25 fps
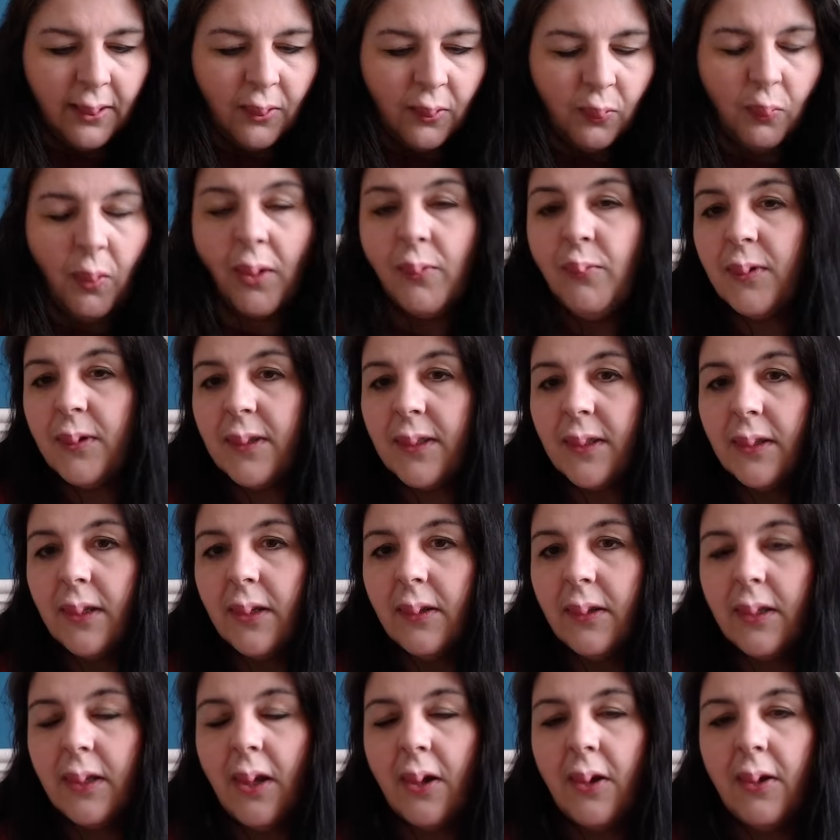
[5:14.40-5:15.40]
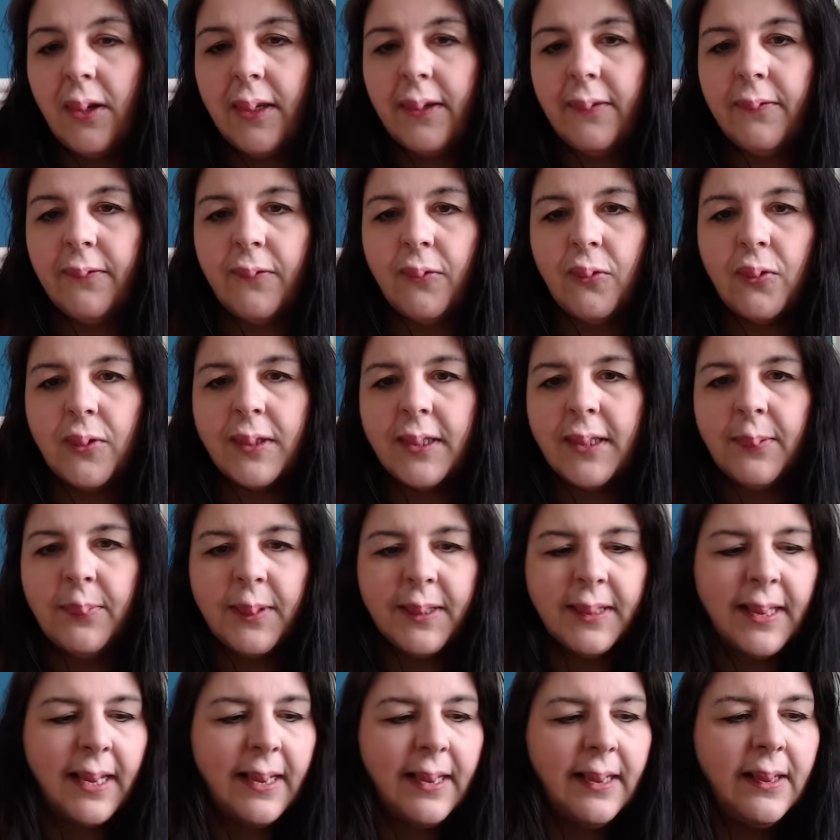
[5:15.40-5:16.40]
One was early
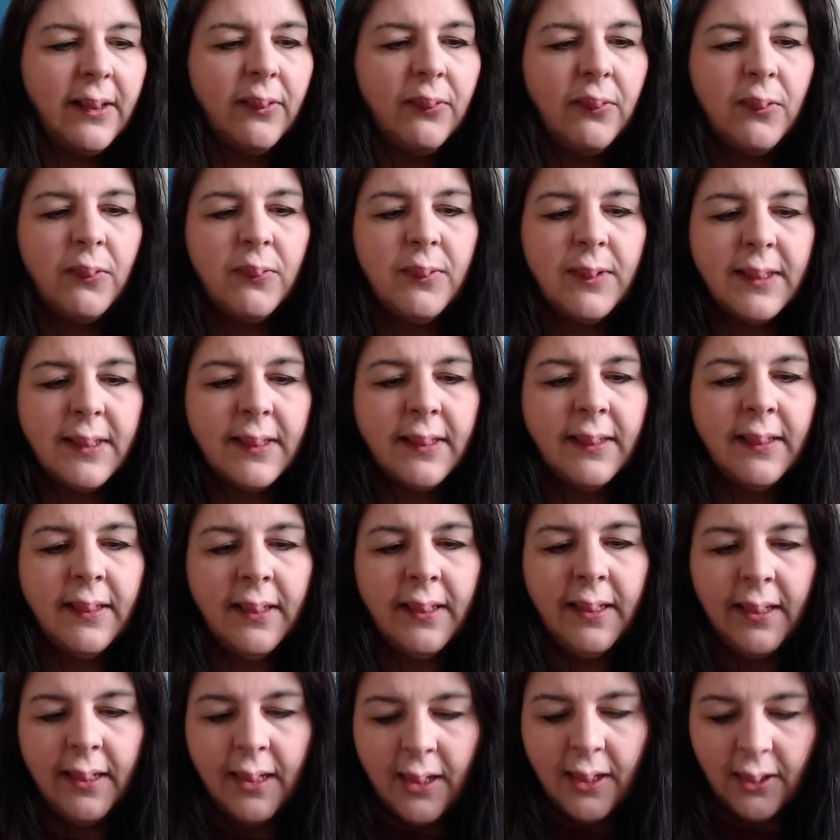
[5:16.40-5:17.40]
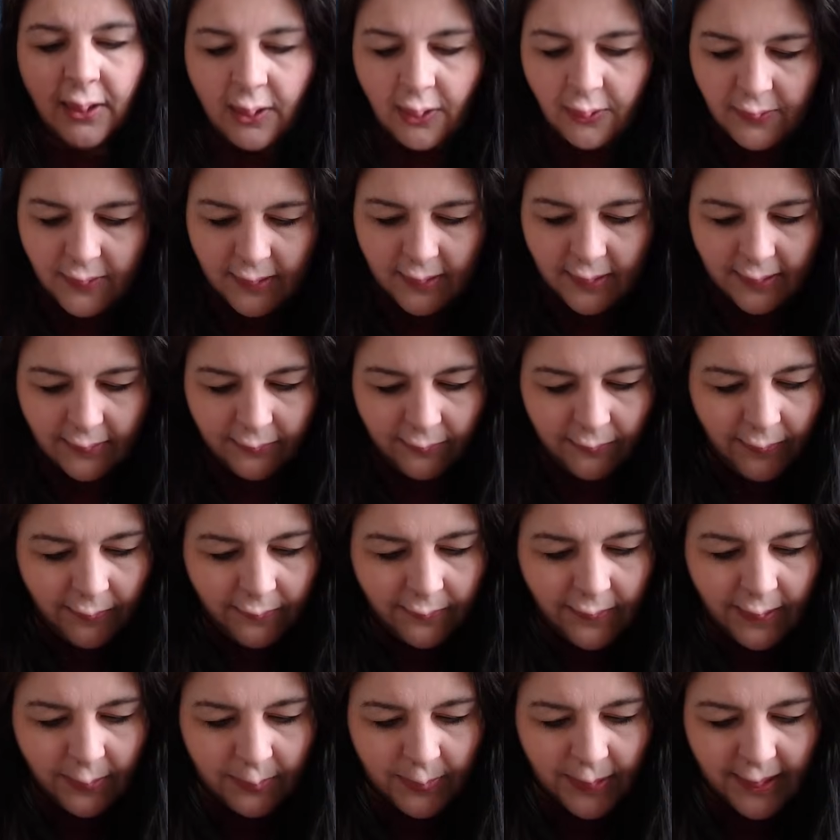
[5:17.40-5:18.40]
40%, the other one was closer to
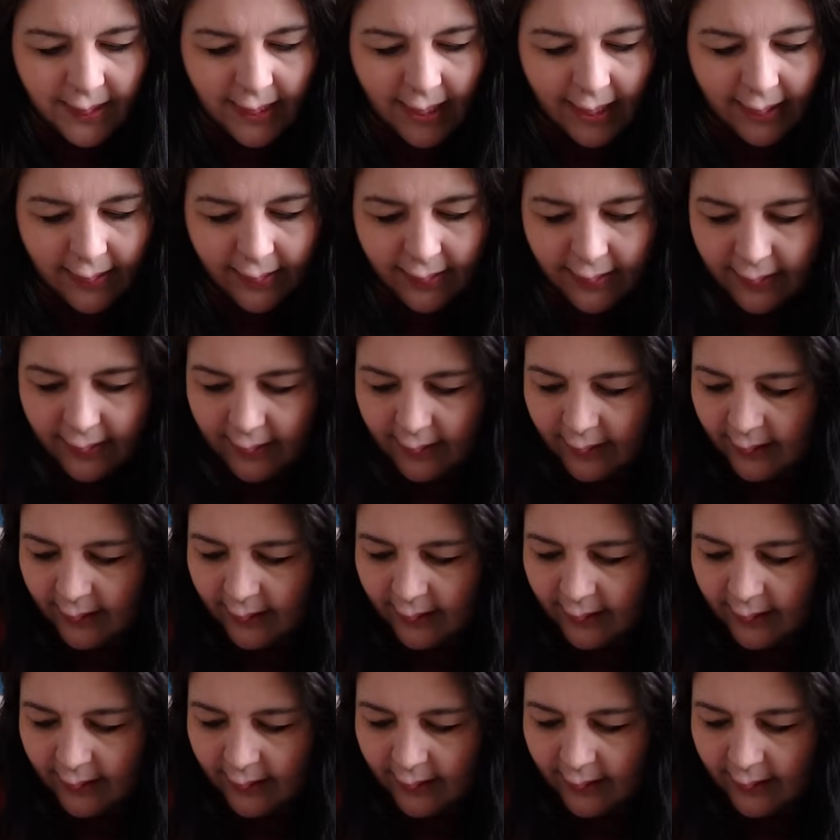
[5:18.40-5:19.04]
50%.